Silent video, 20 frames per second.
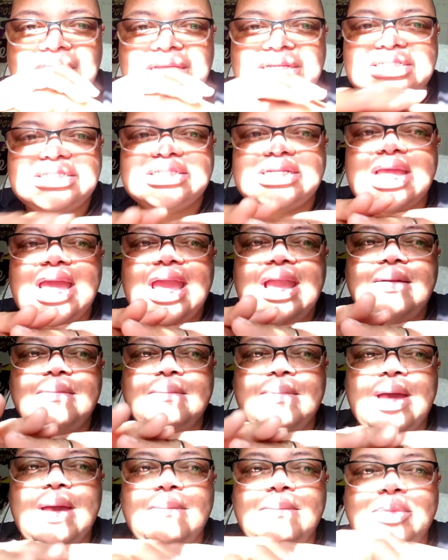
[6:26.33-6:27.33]

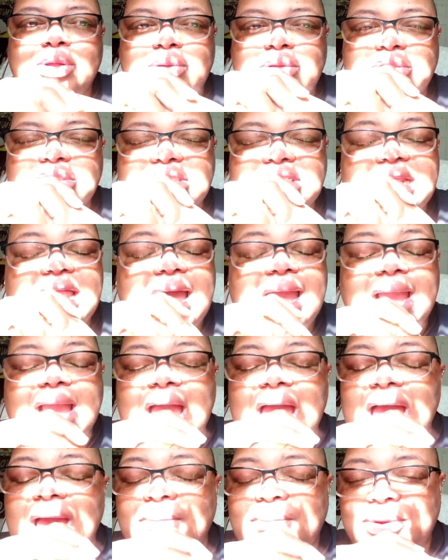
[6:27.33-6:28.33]
escape my moods.
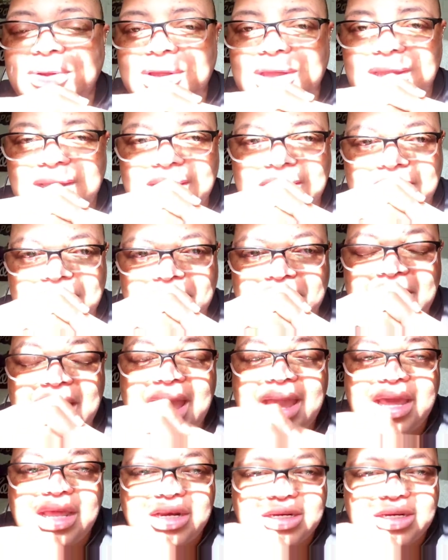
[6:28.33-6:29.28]
Like, I put my